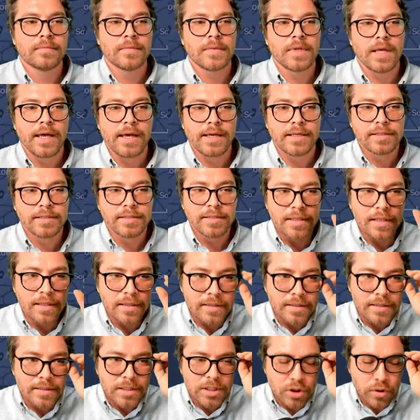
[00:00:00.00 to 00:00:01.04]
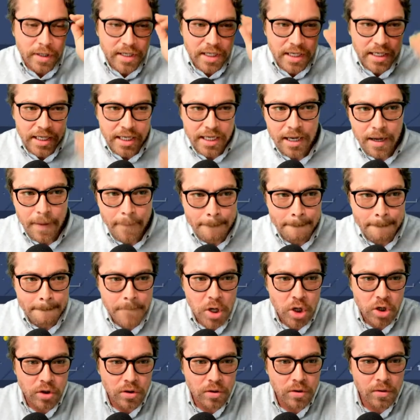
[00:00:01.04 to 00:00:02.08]
Yes, trendy
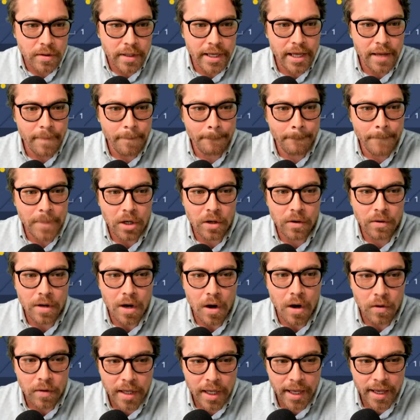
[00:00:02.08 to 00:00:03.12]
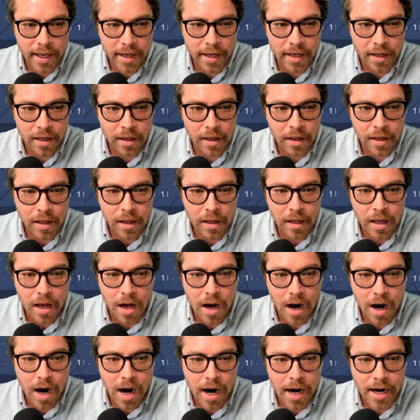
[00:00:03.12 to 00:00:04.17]
Myrtle Hippo. Okay,
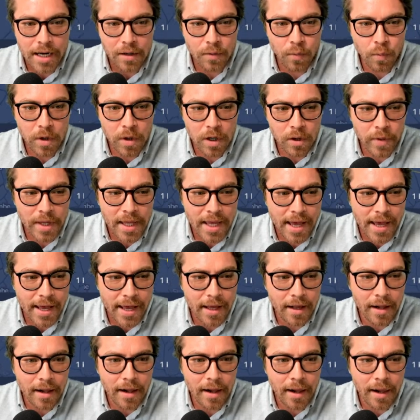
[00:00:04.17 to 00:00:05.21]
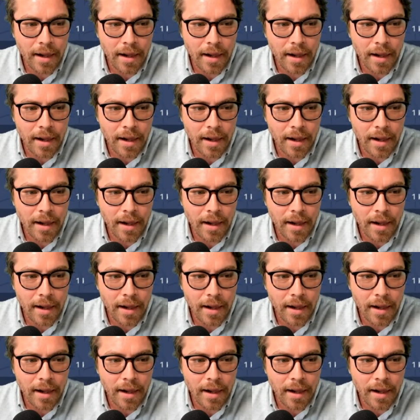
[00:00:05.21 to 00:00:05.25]
all right. Where are we at?